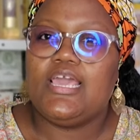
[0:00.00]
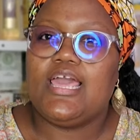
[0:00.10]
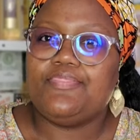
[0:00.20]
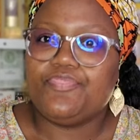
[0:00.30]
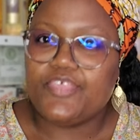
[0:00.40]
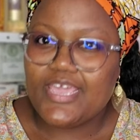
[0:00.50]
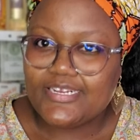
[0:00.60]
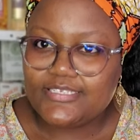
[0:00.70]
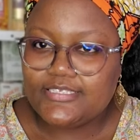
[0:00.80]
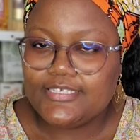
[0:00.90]
And
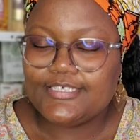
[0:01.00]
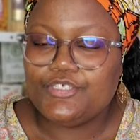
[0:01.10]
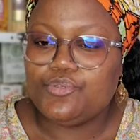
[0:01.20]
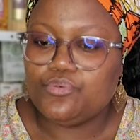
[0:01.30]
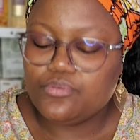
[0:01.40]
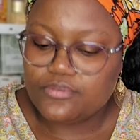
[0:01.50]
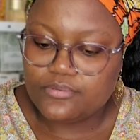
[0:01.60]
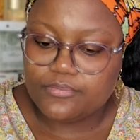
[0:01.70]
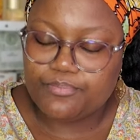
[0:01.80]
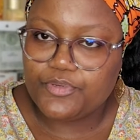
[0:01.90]
then you
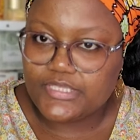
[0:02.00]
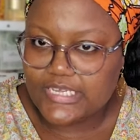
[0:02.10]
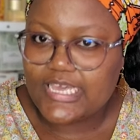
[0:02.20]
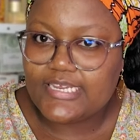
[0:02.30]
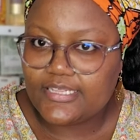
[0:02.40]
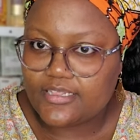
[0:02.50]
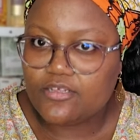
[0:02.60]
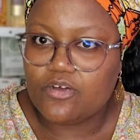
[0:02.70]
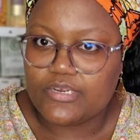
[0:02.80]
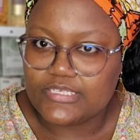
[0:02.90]
put the
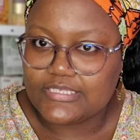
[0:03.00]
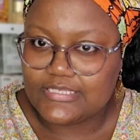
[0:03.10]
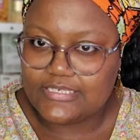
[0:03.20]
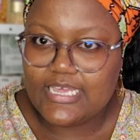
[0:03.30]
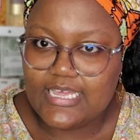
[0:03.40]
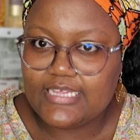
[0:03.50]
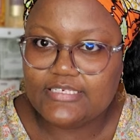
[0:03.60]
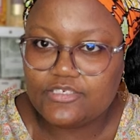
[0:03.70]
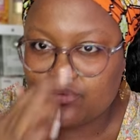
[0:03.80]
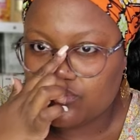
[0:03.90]
candle on a
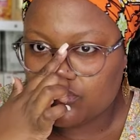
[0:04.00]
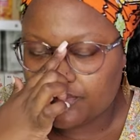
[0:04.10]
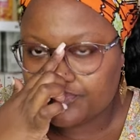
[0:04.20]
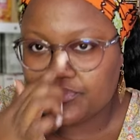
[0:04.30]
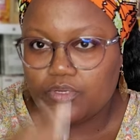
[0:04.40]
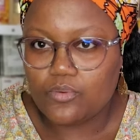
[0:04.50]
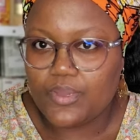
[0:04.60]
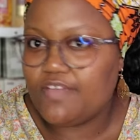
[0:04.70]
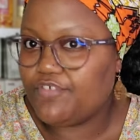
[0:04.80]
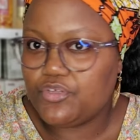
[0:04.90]
stand or
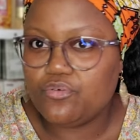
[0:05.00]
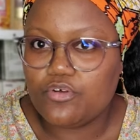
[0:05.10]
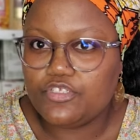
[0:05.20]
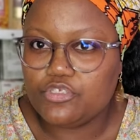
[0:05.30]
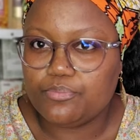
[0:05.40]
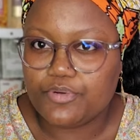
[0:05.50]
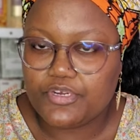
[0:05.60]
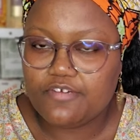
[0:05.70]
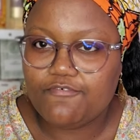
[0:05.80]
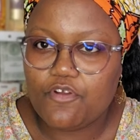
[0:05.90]
wherever you're going to burn
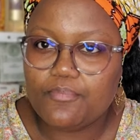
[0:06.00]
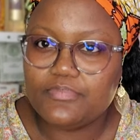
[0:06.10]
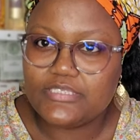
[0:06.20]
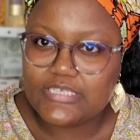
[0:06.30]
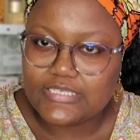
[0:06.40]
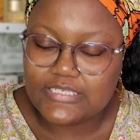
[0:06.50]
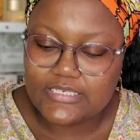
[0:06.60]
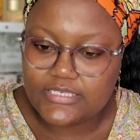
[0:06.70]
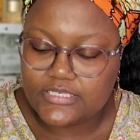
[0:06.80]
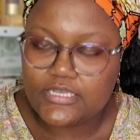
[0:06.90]
it from, set
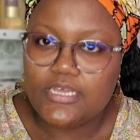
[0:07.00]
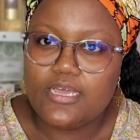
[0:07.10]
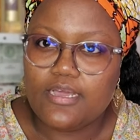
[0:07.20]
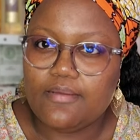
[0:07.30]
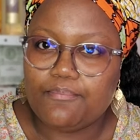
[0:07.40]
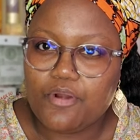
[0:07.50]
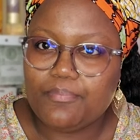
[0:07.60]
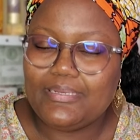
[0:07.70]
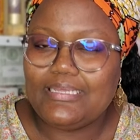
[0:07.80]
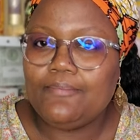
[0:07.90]
it
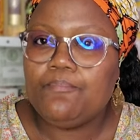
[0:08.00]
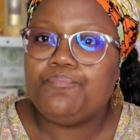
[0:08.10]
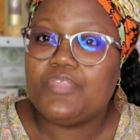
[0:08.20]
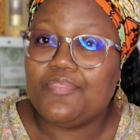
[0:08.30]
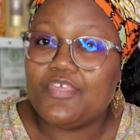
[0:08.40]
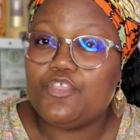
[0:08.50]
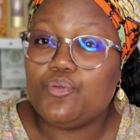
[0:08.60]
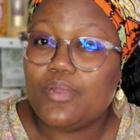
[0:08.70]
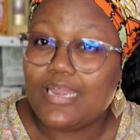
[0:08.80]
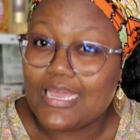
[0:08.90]
properly, and then
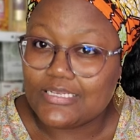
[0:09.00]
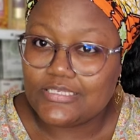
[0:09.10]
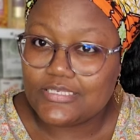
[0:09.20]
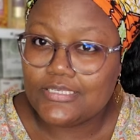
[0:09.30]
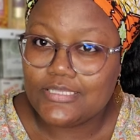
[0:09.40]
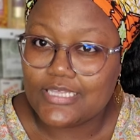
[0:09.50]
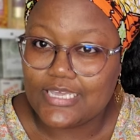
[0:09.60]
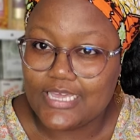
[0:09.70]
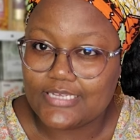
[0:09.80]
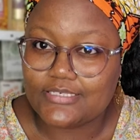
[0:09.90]
you light the
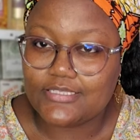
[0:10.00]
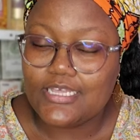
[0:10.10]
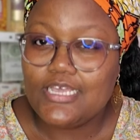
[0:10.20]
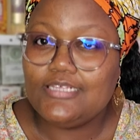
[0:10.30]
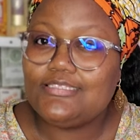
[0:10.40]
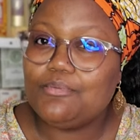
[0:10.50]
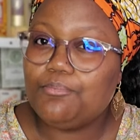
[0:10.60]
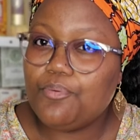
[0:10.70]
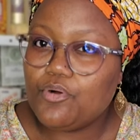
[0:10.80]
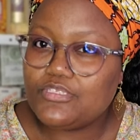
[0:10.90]
candle. It's
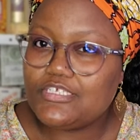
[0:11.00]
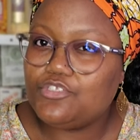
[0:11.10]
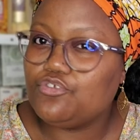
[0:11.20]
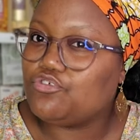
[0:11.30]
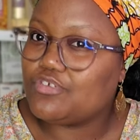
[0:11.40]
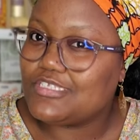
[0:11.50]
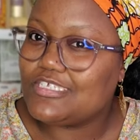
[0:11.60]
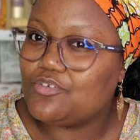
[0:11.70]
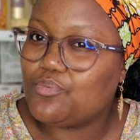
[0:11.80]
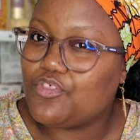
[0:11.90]
important to dress
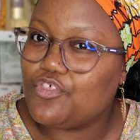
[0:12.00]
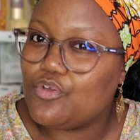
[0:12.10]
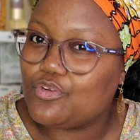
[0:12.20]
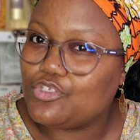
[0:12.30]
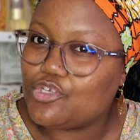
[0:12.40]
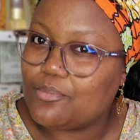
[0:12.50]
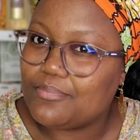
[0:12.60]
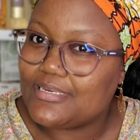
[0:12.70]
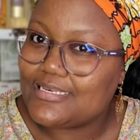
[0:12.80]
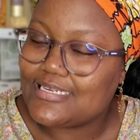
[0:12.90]
it with your
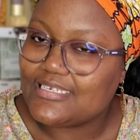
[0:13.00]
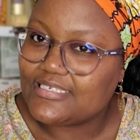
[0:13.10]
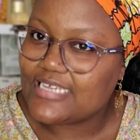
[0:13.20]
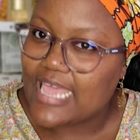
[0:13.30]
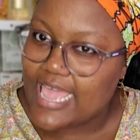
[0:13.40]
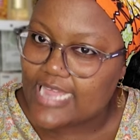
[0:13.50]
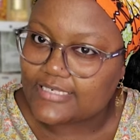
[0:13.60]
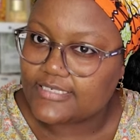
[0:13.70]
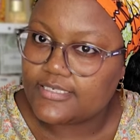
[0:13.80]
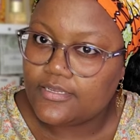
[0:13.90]
dominant
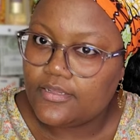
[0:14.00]
hand,